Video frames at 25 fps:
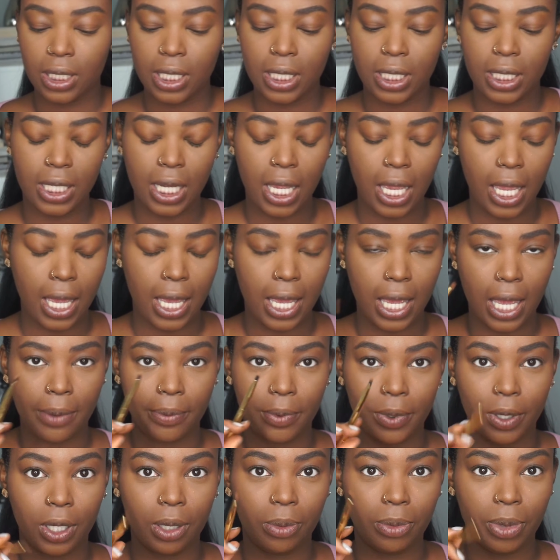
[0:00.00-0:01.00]
Today
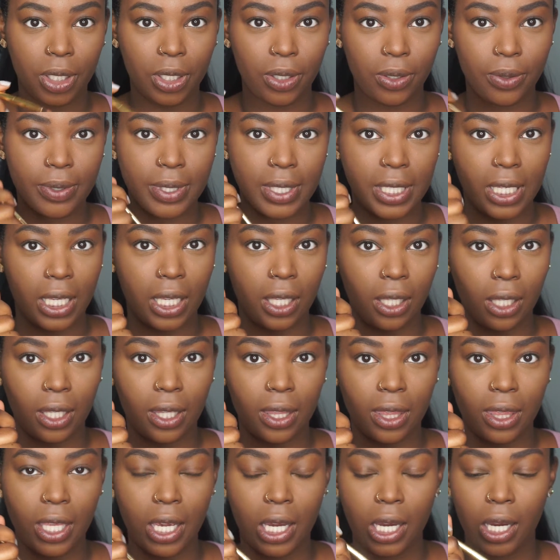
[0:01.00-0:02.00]
I'm going to be
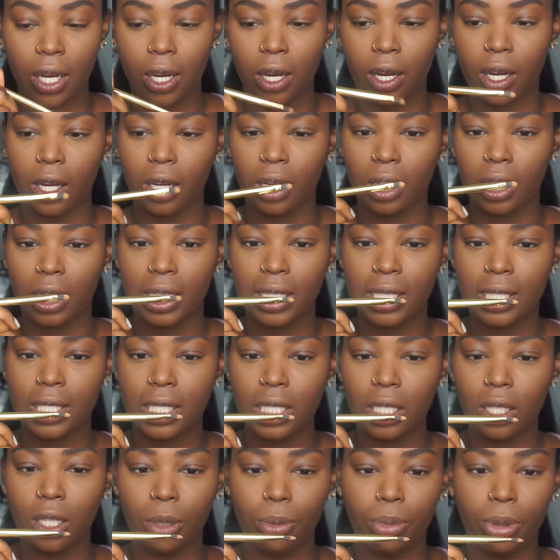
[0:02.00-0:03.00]
using their
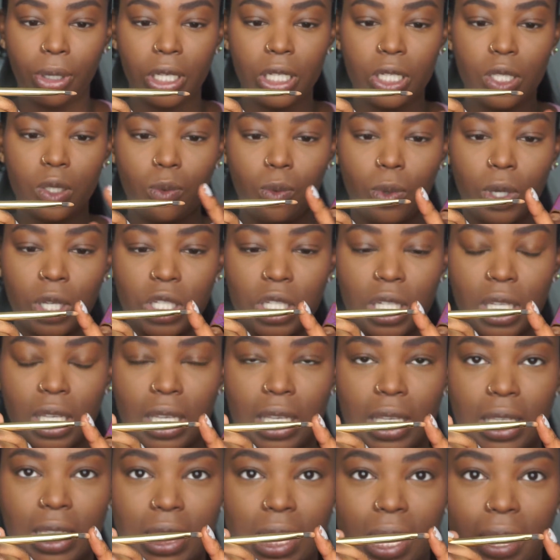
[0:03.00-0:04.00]
concealer brush, which
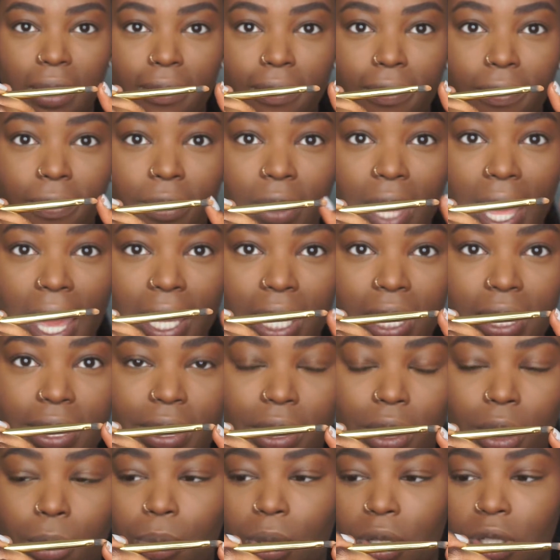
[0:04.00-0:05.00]
is a flat
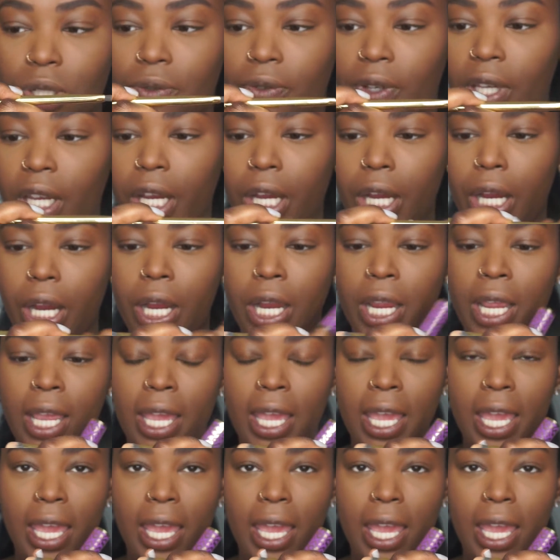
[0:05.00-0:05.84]
concealer brush over here